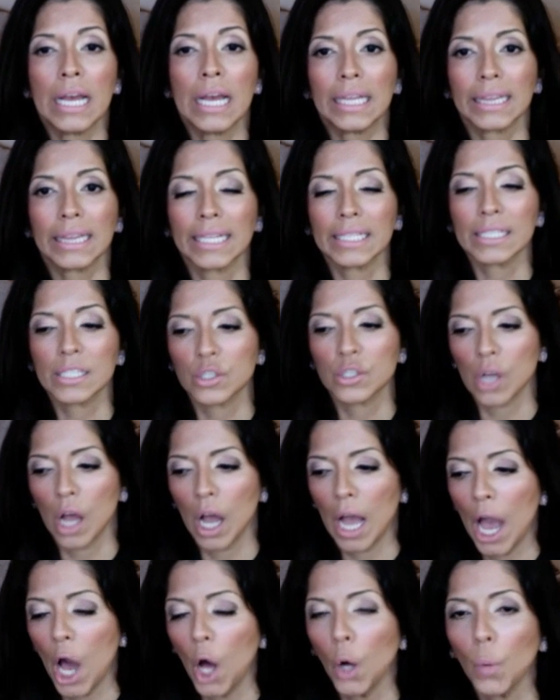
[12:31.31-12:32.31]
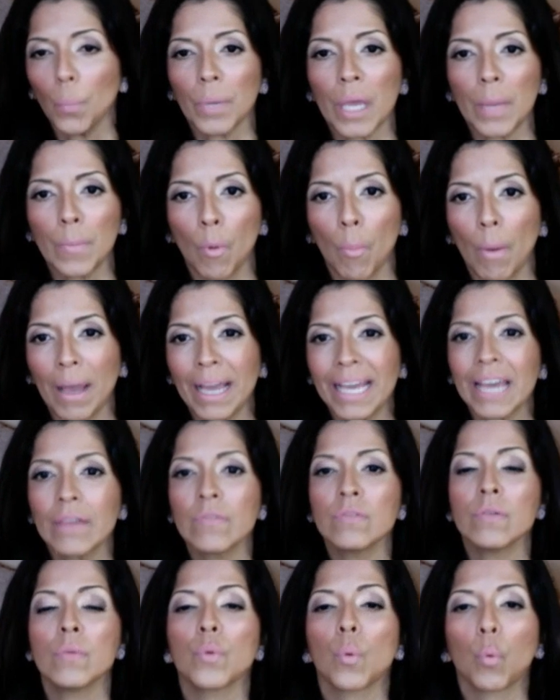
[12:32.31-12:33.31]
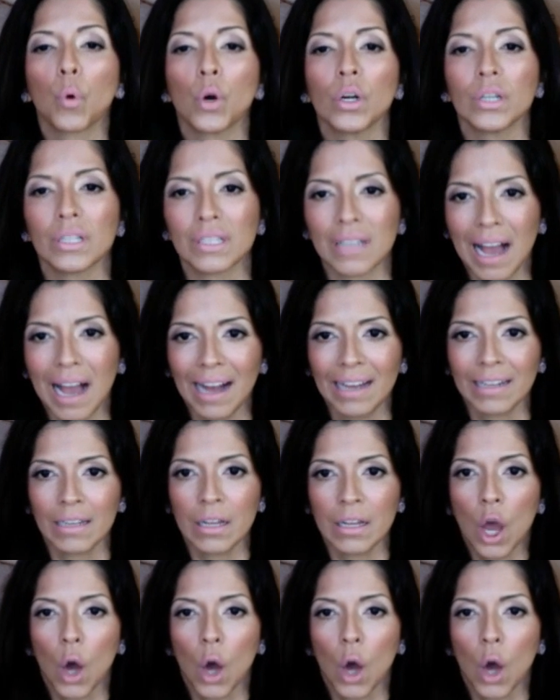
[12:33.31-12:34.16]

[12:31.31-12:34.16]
Let's uh, help people by giving them the word of God.